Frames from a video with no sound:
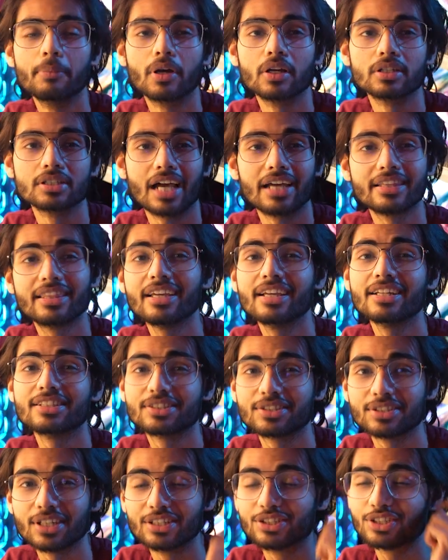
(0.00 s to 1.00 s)
because I think
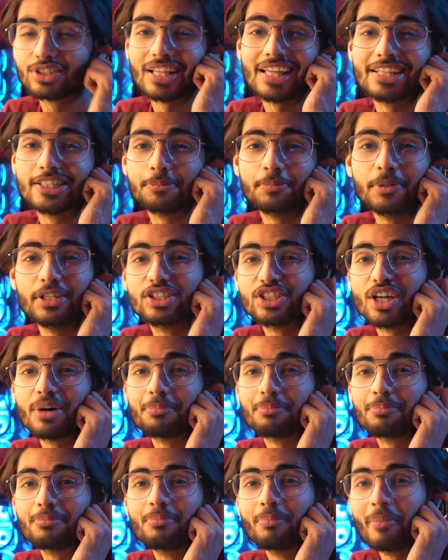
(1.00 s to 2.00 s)
it just speeds
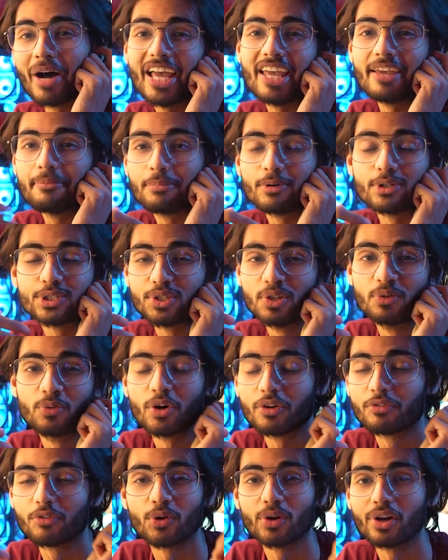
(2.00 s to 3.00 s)
up my personal
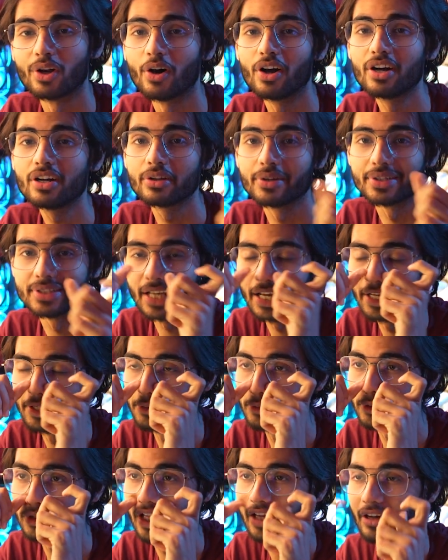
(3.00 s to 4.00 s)
workflow a lot because I
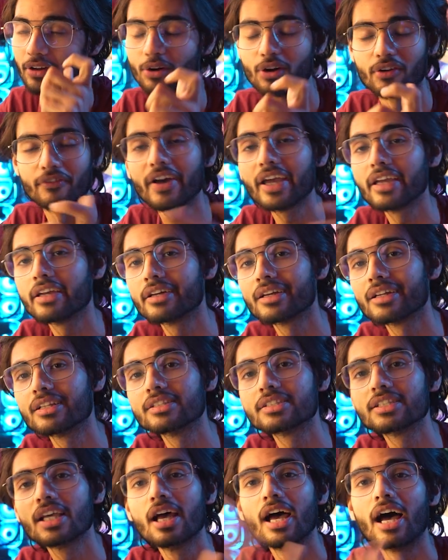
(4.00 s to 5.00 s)
use a lot of
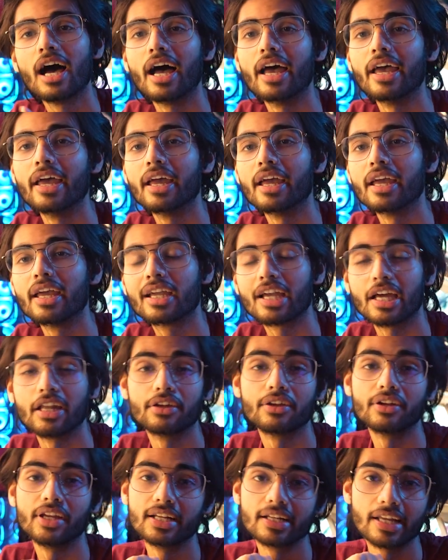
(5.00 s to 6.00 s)
icons. I kind of
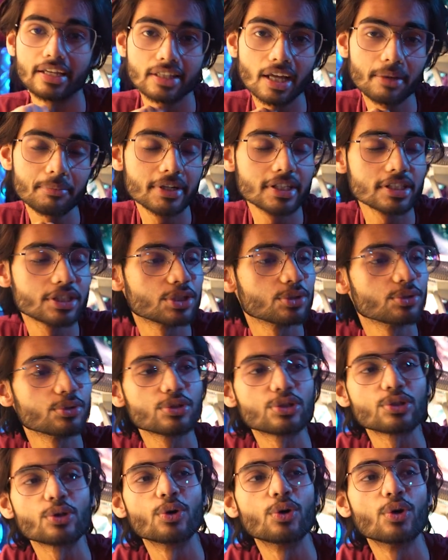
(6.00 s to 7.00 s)
create thumbnails too.
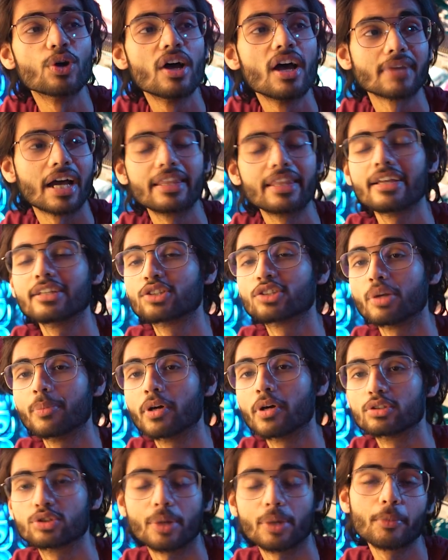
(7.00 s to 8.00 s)
So I think it's gonna be
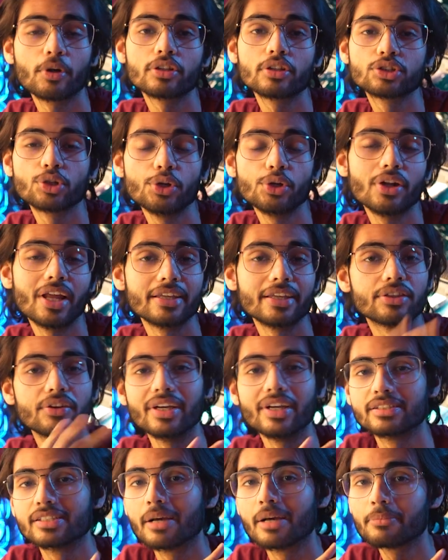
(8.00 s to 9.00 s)
good. So I'm gonna show you 3
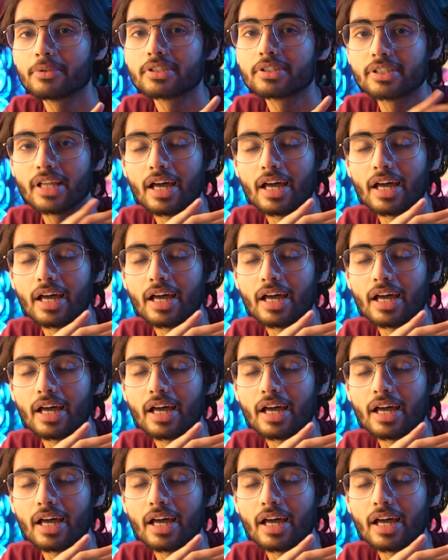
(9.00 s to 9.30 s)
examples